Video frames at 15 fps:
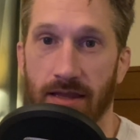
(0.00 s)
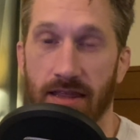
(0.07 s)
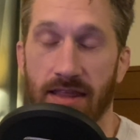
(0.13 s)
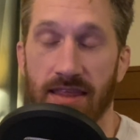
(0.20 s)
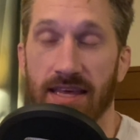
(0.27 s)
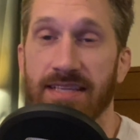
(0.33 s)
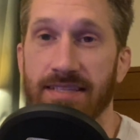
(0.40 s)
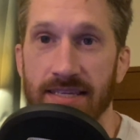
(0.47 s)

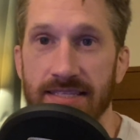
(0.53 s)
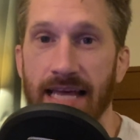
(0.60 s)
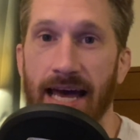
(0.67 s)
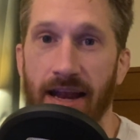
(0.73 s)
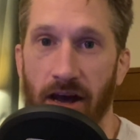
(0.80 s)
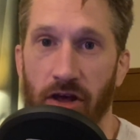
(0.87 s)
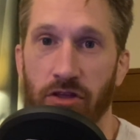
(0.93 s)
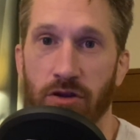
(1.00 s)
This is
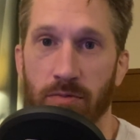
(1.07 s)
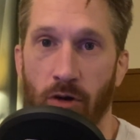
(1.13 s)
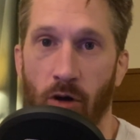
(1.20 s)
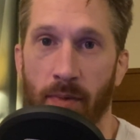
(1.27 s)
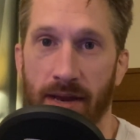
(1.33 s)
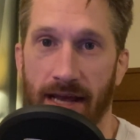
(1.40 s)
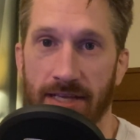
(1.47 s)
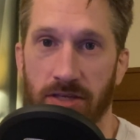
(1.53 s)
that other
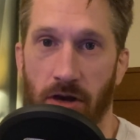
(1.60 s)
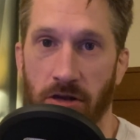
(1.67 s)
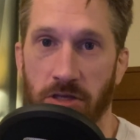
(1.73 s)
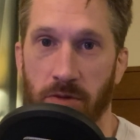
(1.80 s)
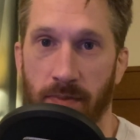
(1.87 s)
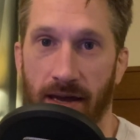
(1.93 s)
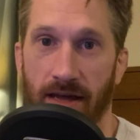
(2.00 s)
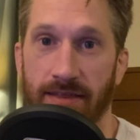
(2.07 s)
moment I talked
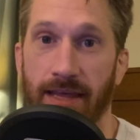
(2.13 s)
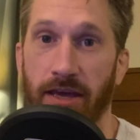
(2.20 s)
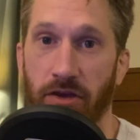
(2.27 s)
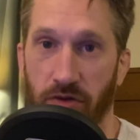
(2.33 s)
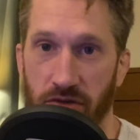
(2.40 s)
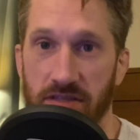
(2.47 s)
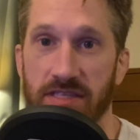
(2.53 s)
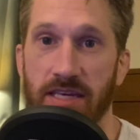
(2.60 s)
about that
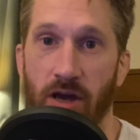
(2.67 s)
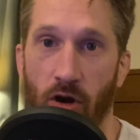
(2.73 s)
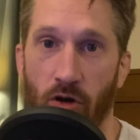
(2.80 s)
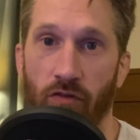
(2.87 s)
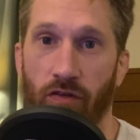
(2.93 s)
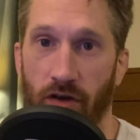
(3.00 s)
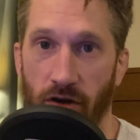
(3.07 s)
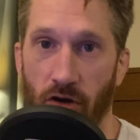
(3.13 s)
you'll see
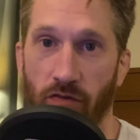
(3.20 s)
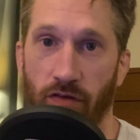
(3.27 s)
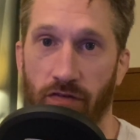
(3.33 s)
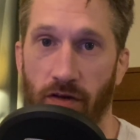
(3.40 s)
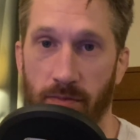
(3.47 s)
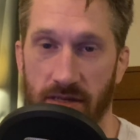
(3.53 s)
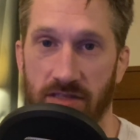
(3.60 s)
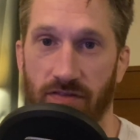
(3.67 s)
over and over
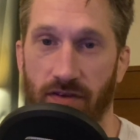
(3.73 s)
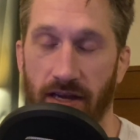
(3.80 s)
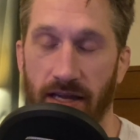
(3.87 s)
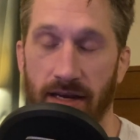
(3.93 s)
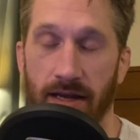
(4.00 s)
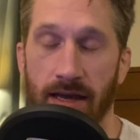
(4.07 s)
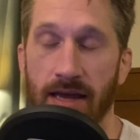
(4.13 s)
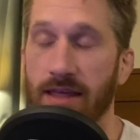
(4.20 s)
from this
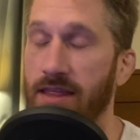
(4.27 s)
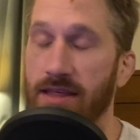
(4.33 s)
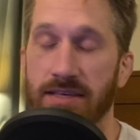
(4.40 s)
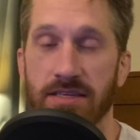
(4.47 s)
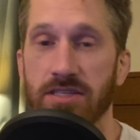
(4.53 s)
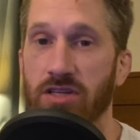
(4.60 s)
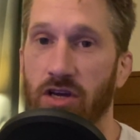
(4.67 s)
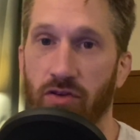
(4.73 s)
fight. This
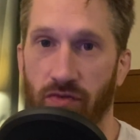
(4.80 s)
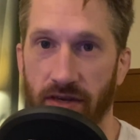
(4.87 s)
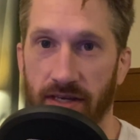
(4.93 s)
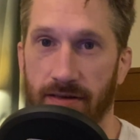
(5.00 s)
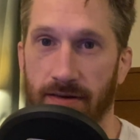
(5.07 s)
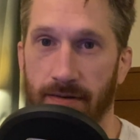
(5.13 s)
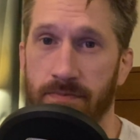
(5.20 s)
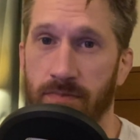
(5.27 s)
is
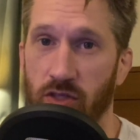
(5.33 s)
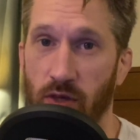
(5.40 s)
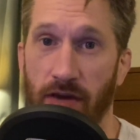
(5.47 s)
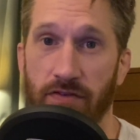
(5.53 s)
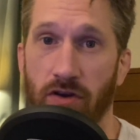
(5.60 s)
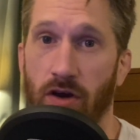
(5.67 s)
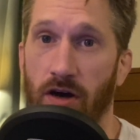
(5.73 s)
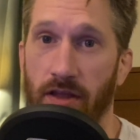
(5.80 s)
unreal. So
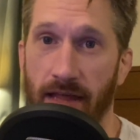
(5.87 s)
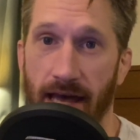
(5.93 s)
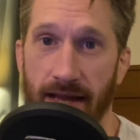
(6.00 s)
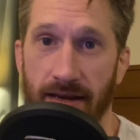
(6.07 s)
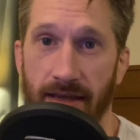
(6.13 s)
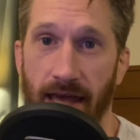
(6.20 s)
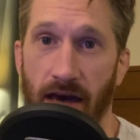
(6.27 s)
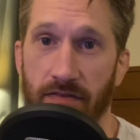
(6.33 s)
after all
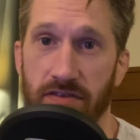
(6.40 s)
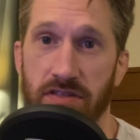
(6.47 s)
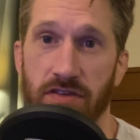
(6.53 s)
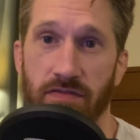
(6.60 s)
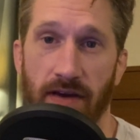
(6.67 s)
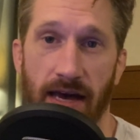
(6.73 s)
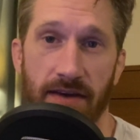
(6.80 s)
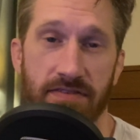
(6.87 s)
that, Calvin
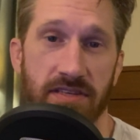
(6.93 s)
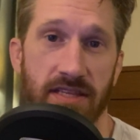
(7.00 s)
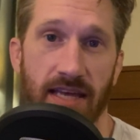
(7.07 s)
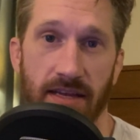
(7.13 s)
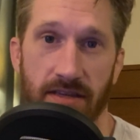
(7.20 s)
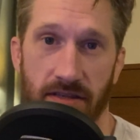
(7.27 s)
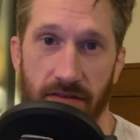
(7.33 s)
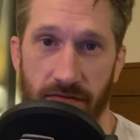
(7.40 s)
survives to the
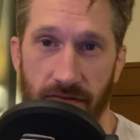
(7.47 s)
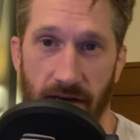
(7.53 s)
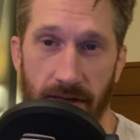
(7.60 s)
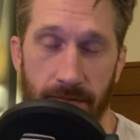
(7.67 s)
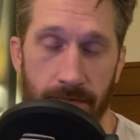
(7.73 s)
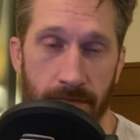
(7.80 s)
end of the fight.